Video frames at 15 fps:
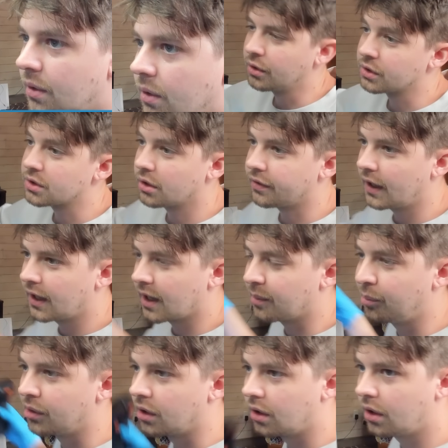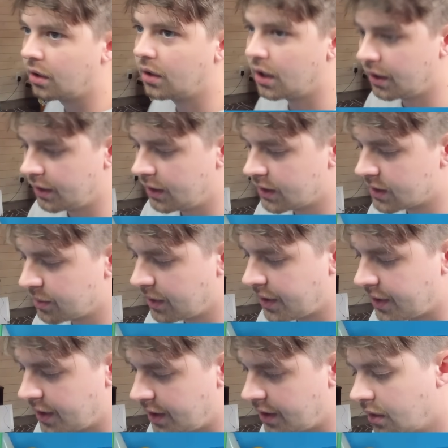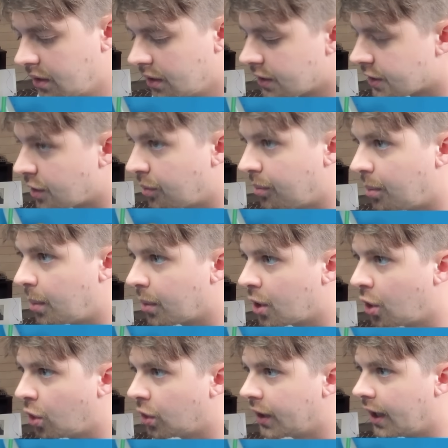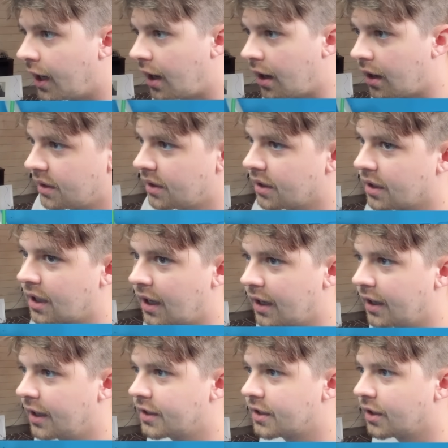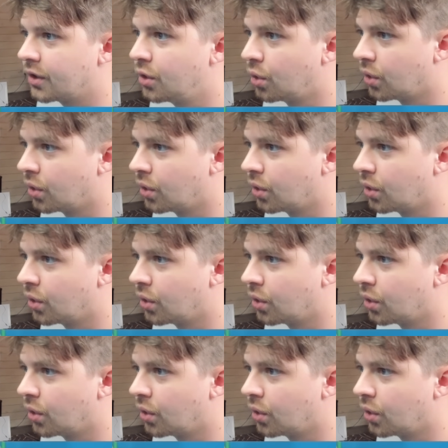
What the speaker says: So if I like blow on this with some cold air, got it nice and cooled